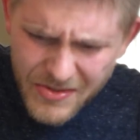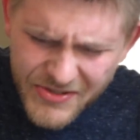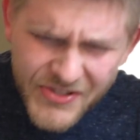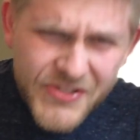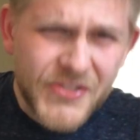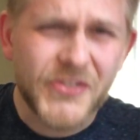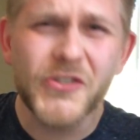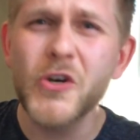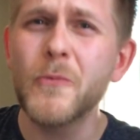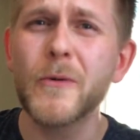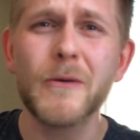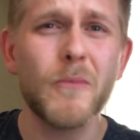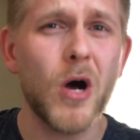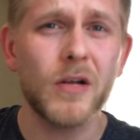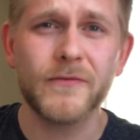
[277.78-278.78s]

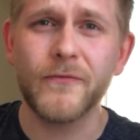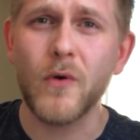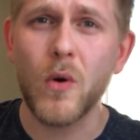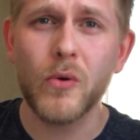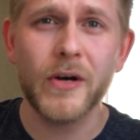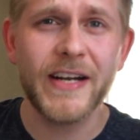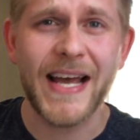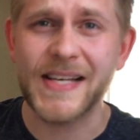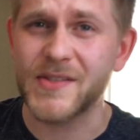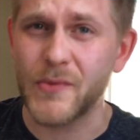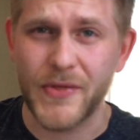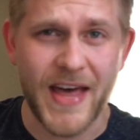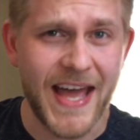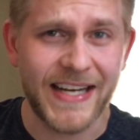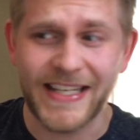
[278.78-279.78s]
Super malt forward, as
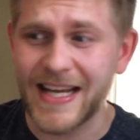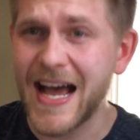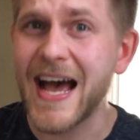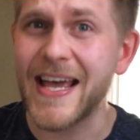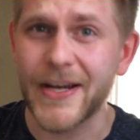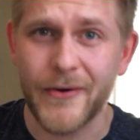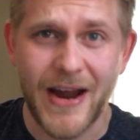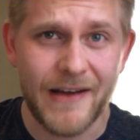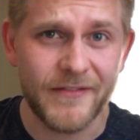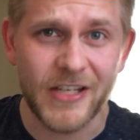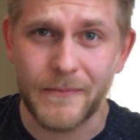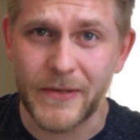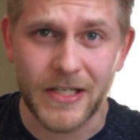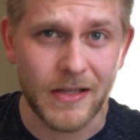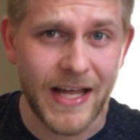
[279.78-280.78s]
with any high
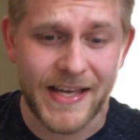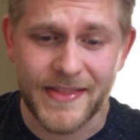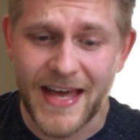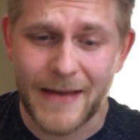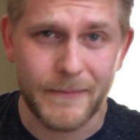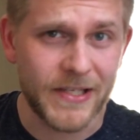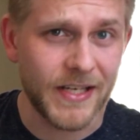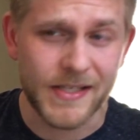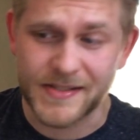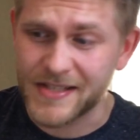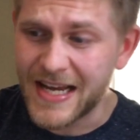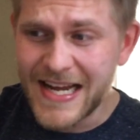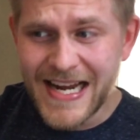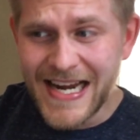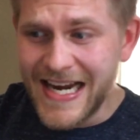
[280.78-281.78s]
gravity beer like that, because
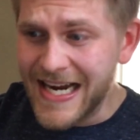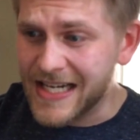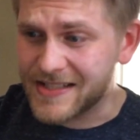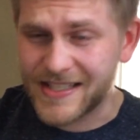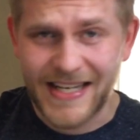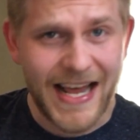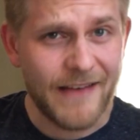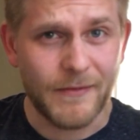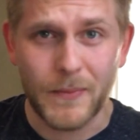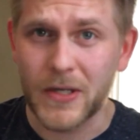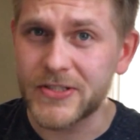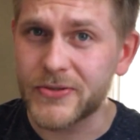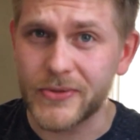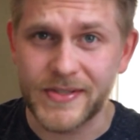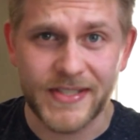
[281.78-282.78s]
it's going to have a
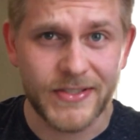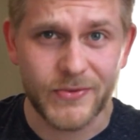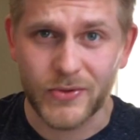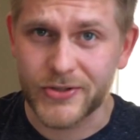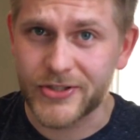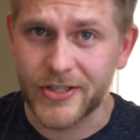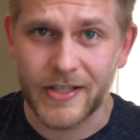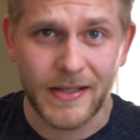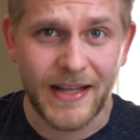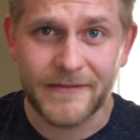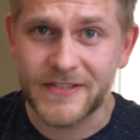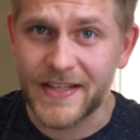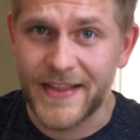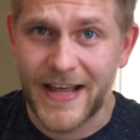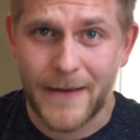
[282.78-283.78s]
bunch of residual sugar
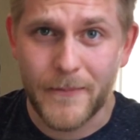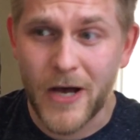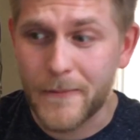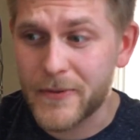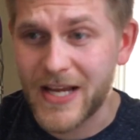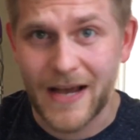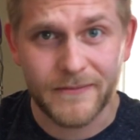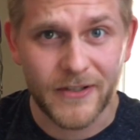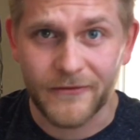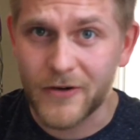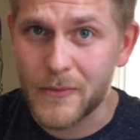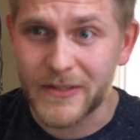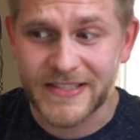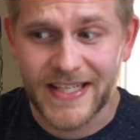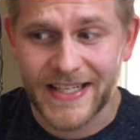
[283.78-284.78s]
left in that puppy after
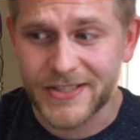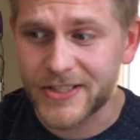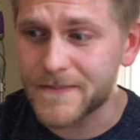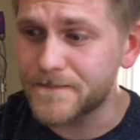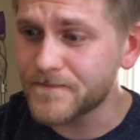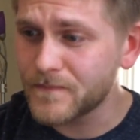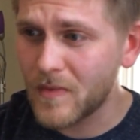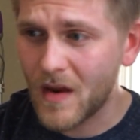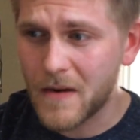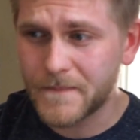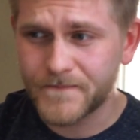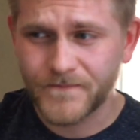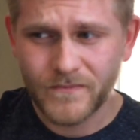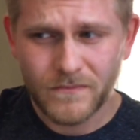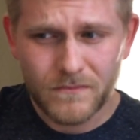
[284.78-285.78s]
fermentation.
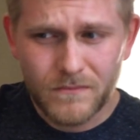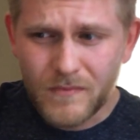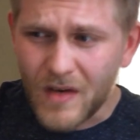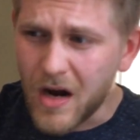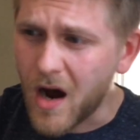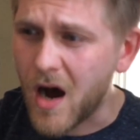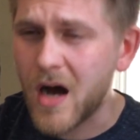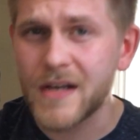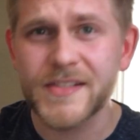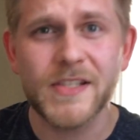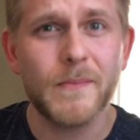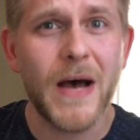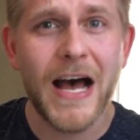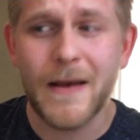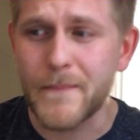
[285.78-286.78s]

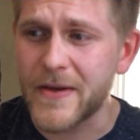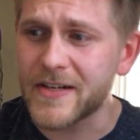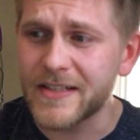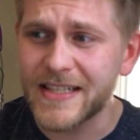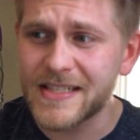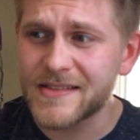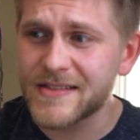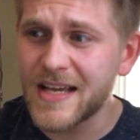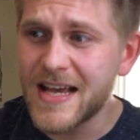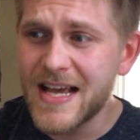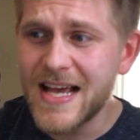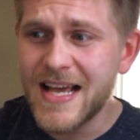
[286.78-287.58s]
Awesome hot bitterness.